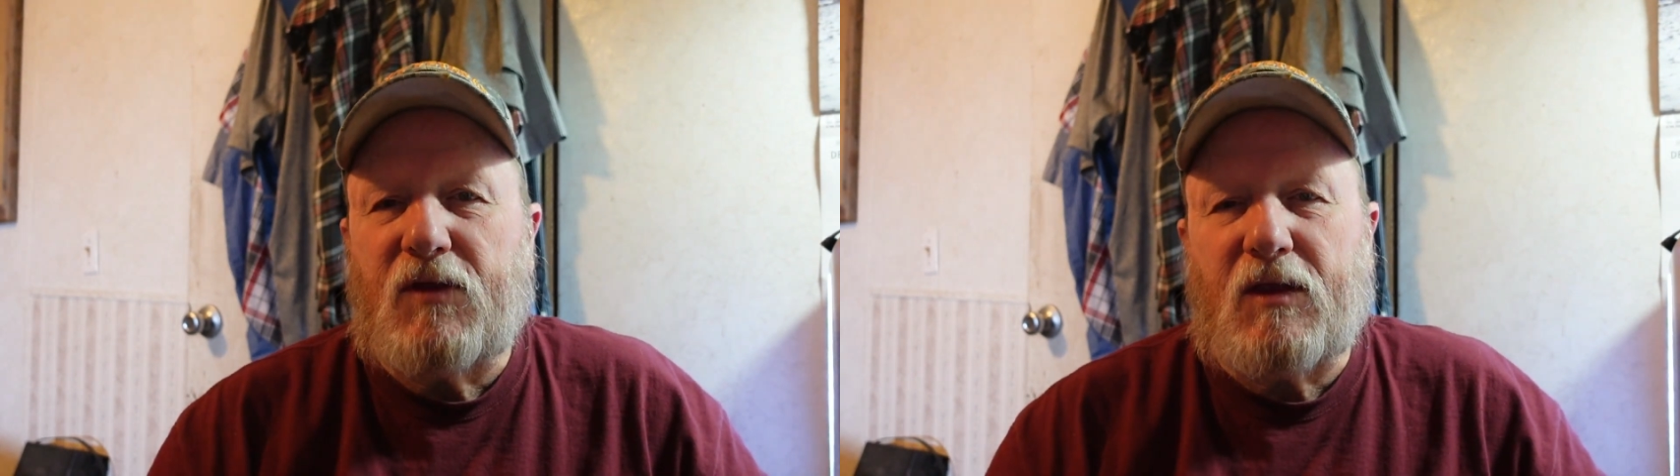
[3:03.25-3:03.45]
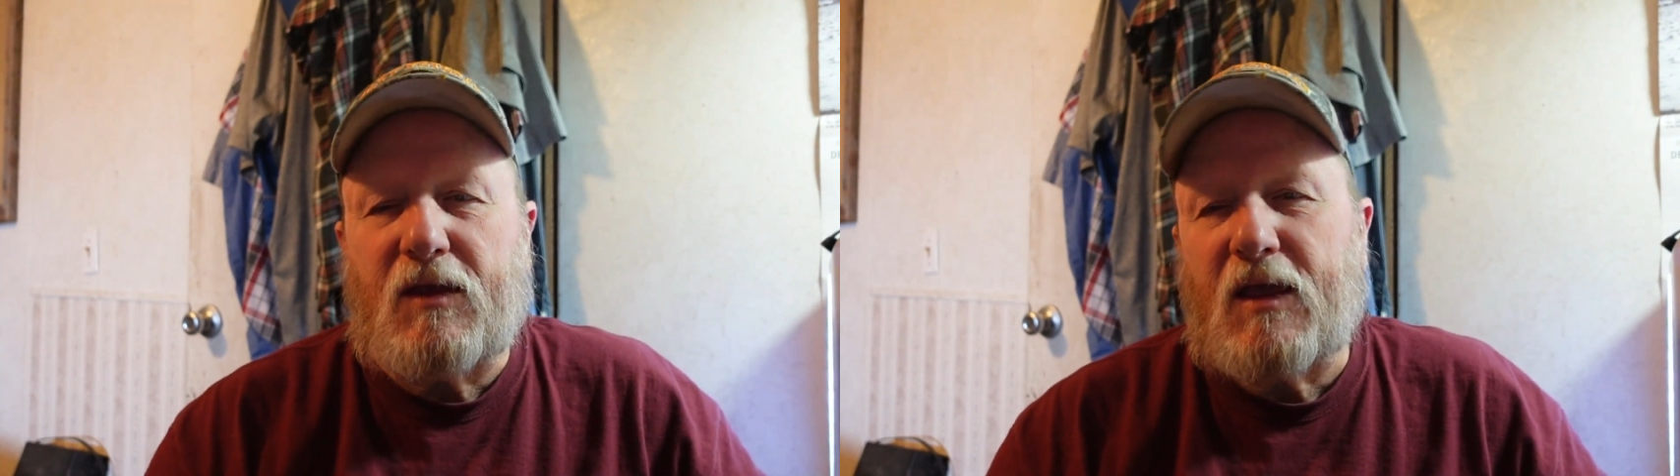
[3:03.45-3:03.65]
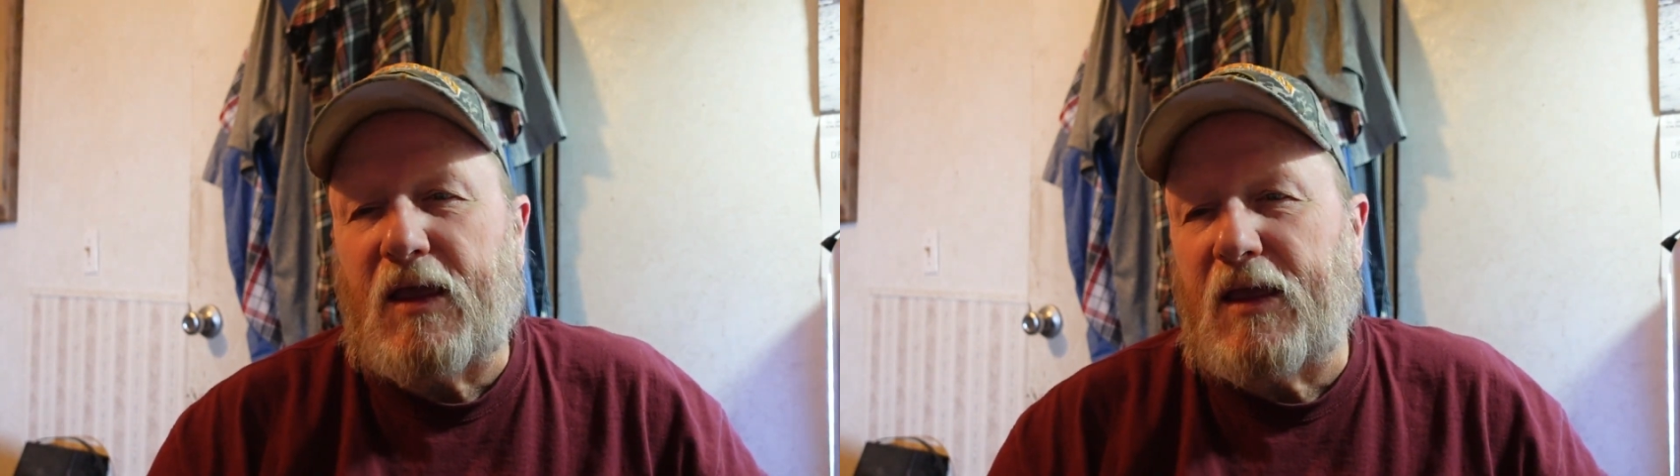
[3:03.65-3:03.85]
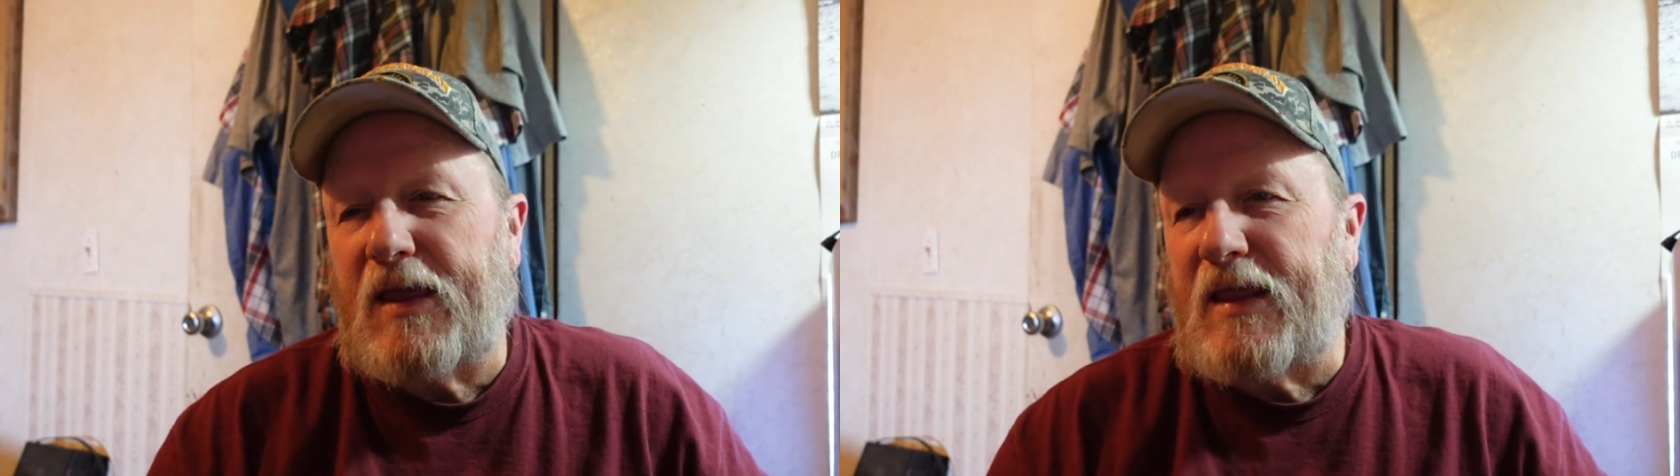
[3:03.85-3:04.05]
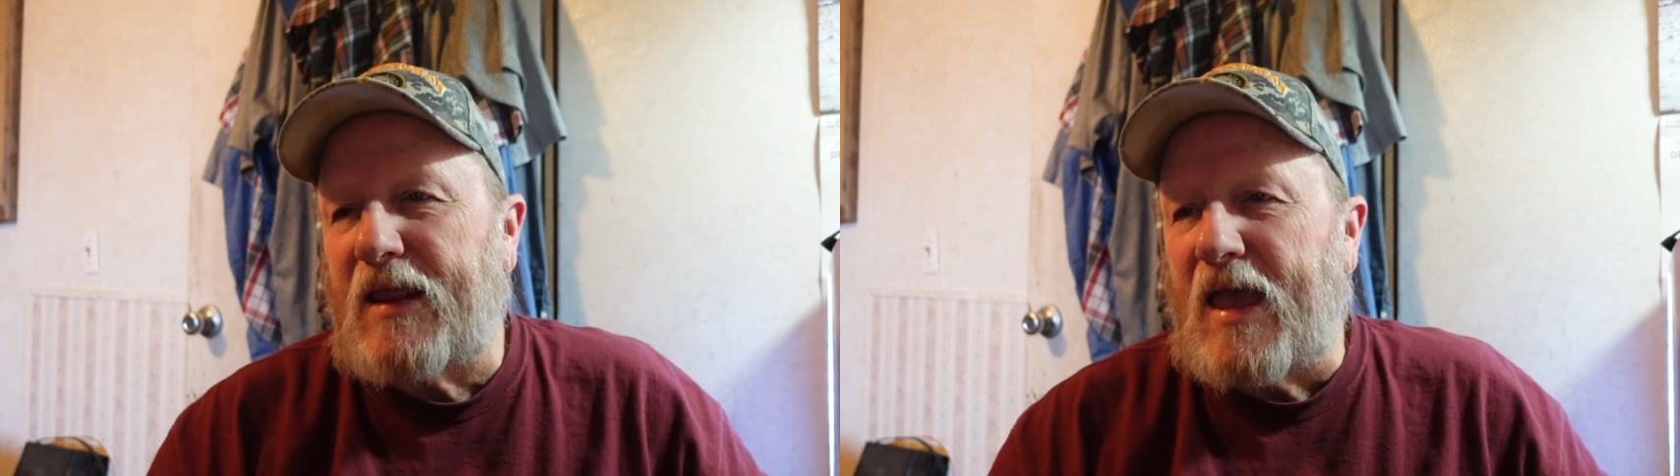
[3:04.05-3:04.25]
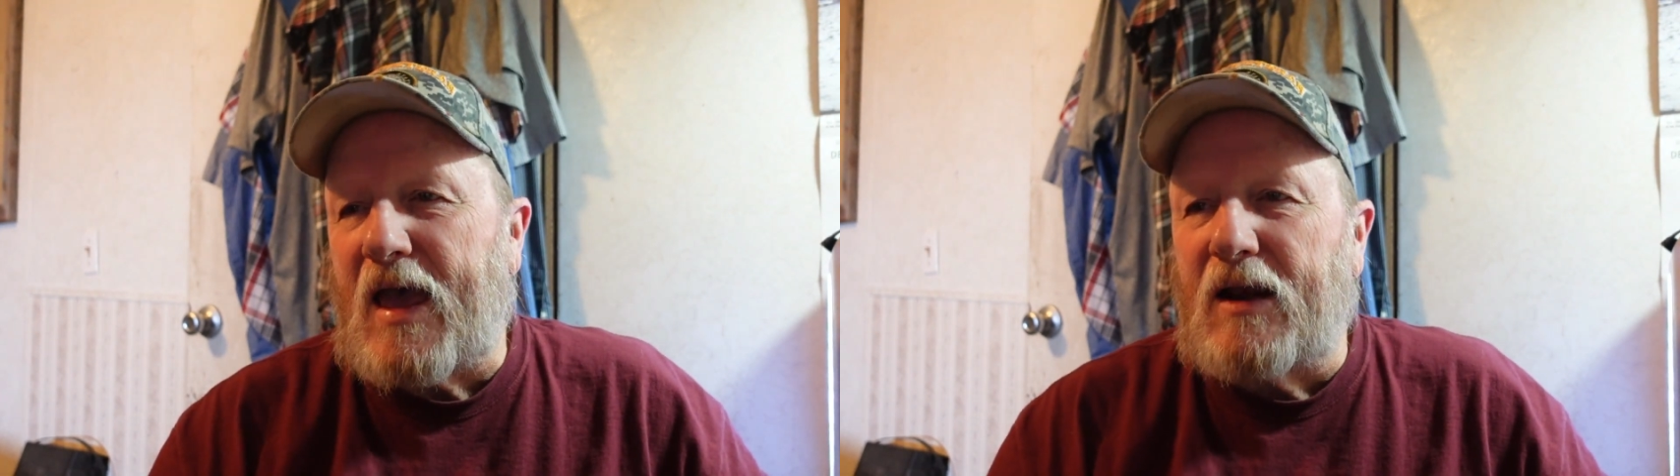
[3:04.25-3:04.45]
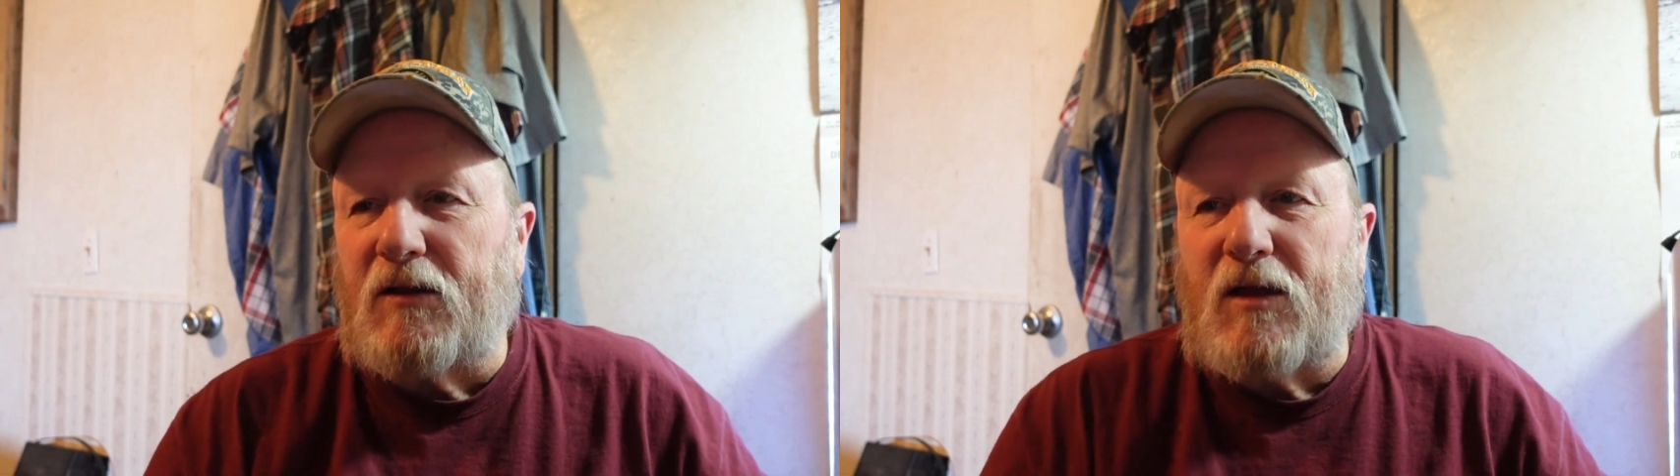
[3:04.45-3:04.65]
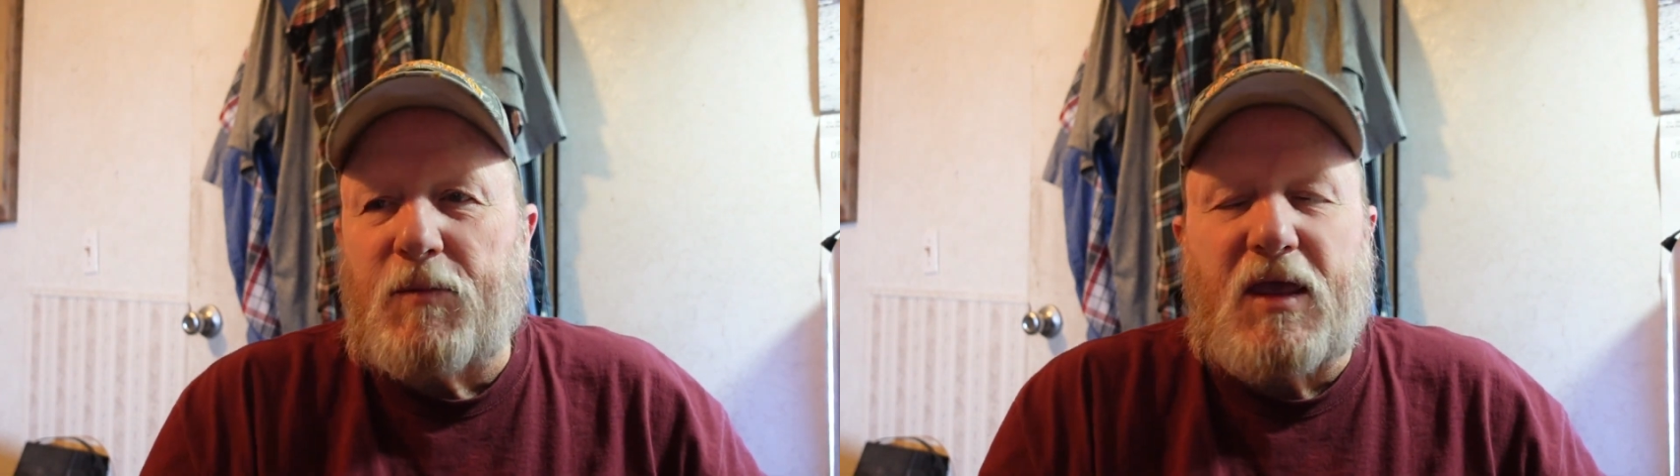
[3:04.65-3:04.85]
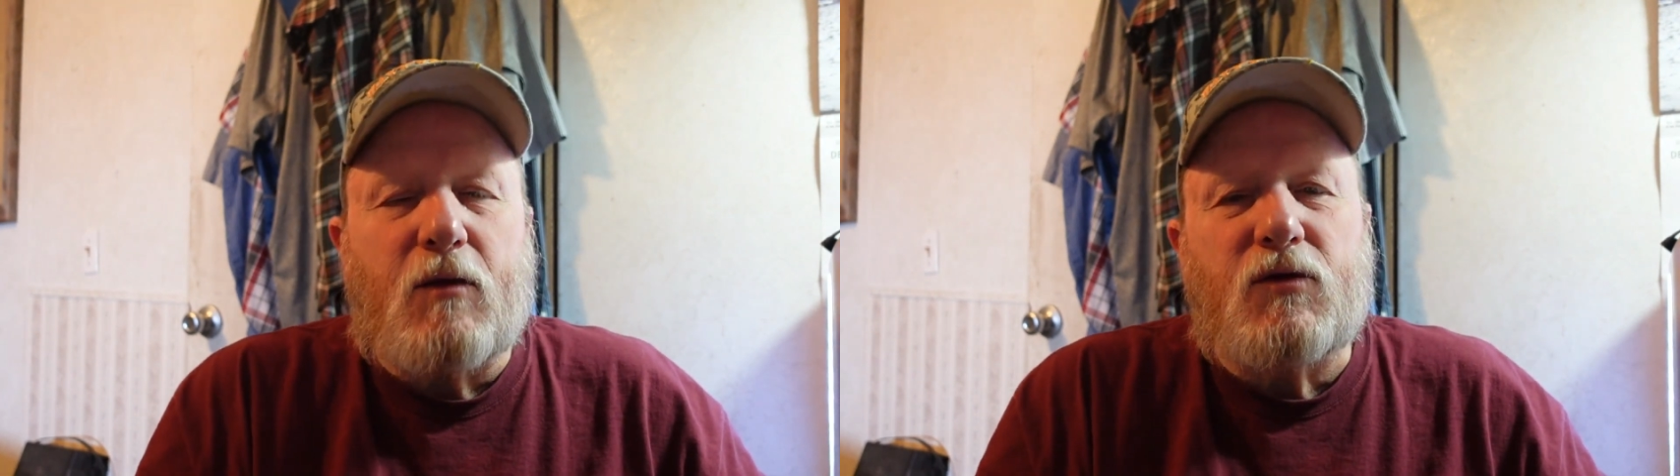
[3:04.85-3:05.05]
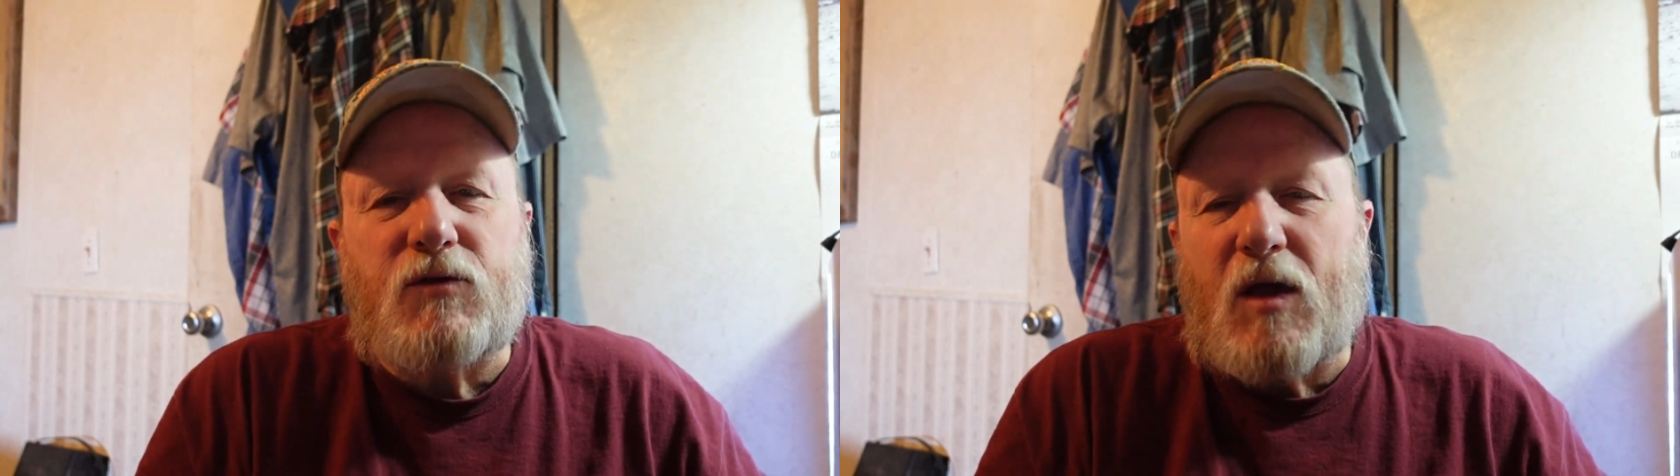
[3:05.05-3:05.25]

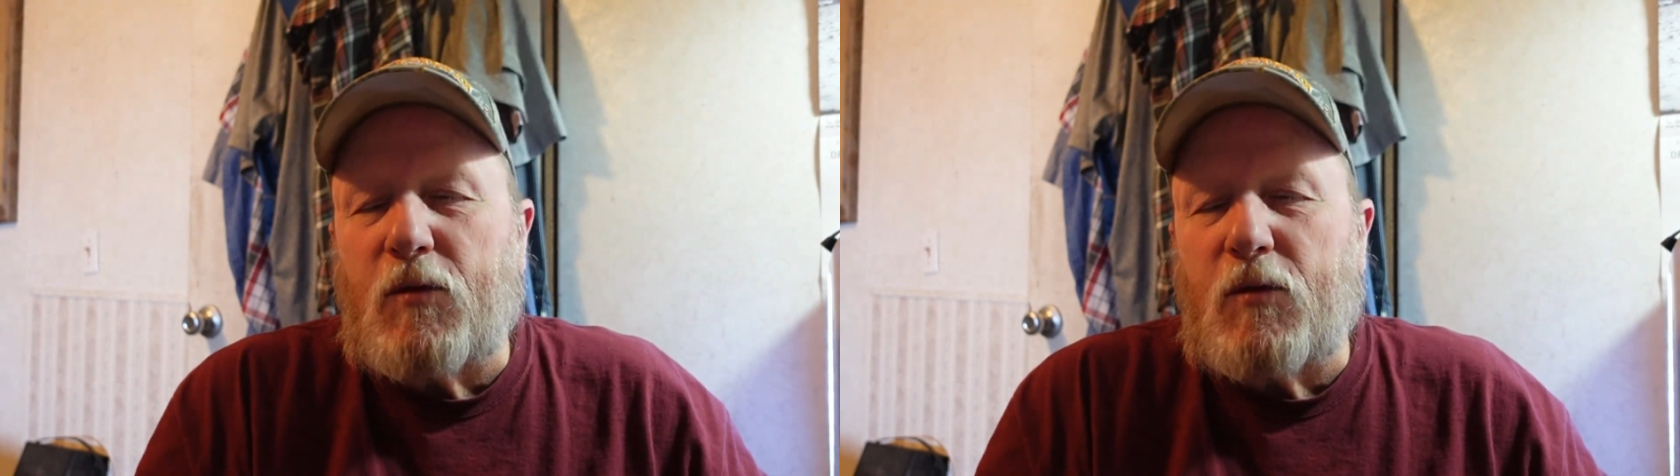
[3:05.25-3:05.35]
it